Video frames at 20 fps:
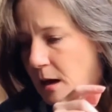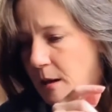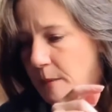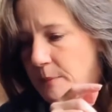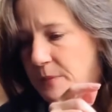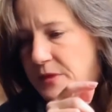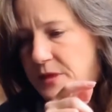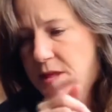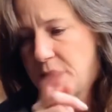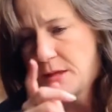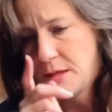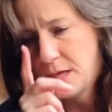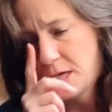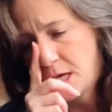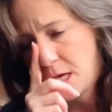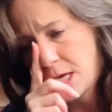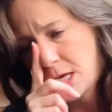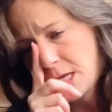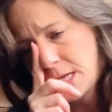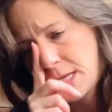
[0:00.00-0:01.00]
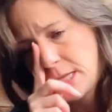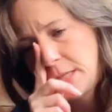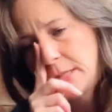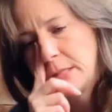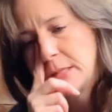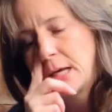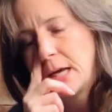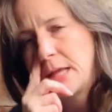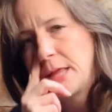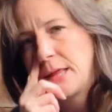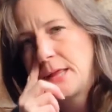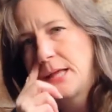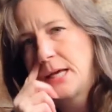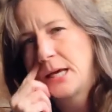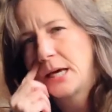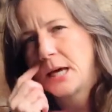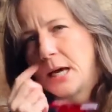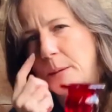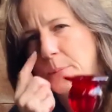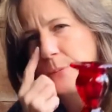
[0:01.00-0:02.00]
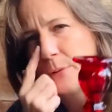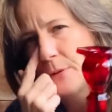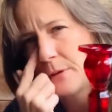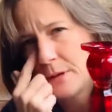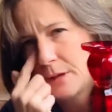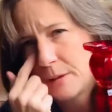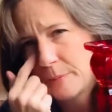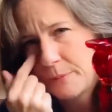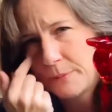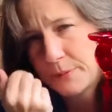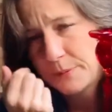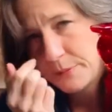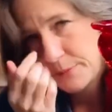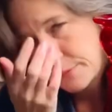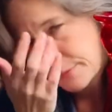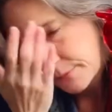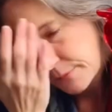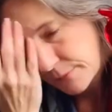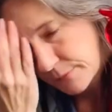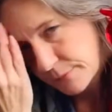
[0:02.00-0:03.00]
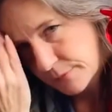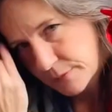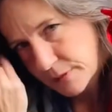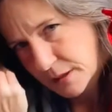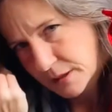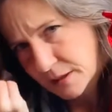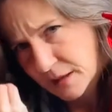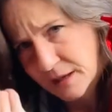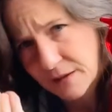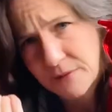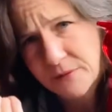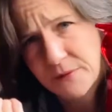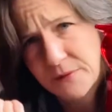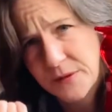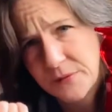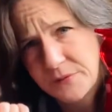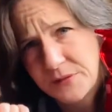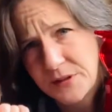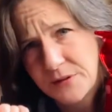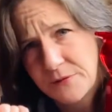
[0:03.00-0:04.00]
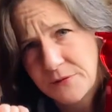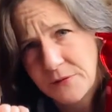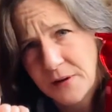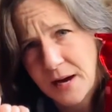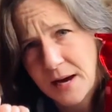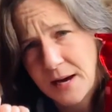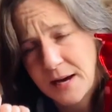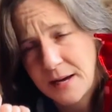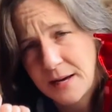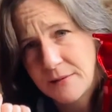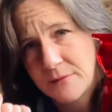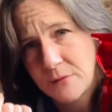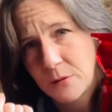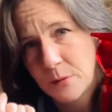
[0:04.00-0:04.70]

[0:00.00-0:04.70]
These, I think I put up at like 55 or